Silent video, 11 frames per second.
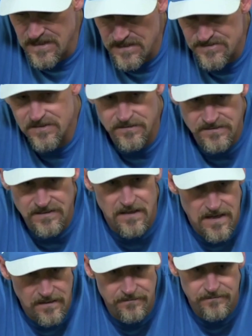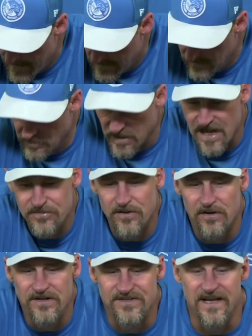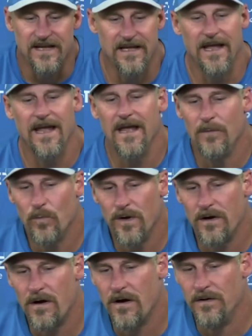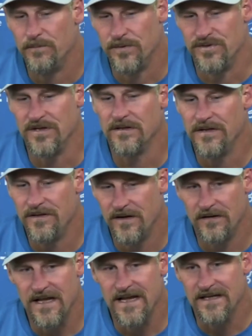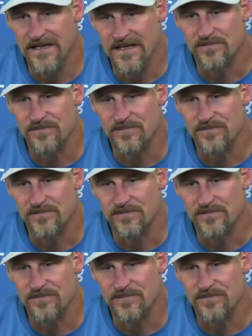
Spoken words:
that's a good D-line. Look, I thought as that game went on, particularly there late, Gibbs